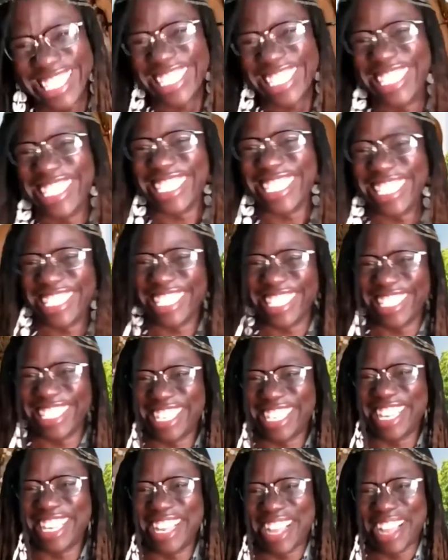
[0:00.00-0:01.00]
it's,
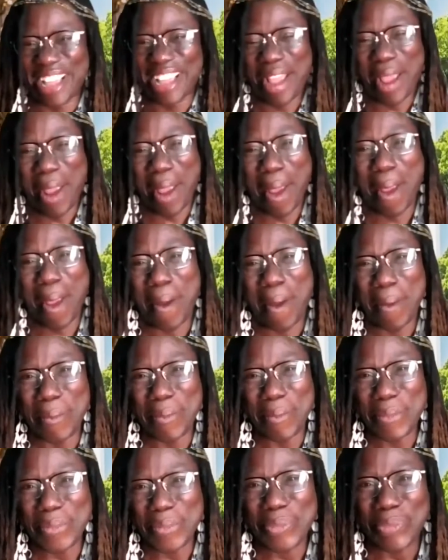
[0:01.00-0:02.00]
well, you said it
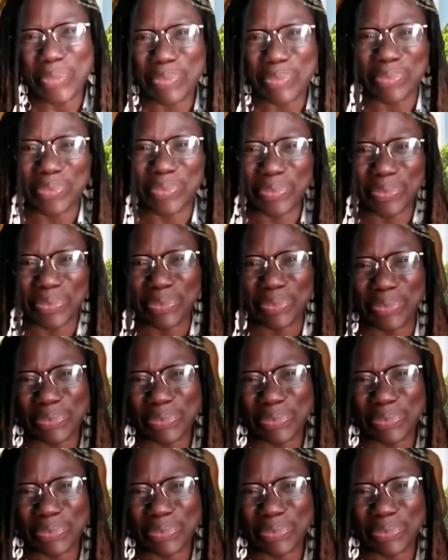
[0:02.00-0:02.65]
so eloquently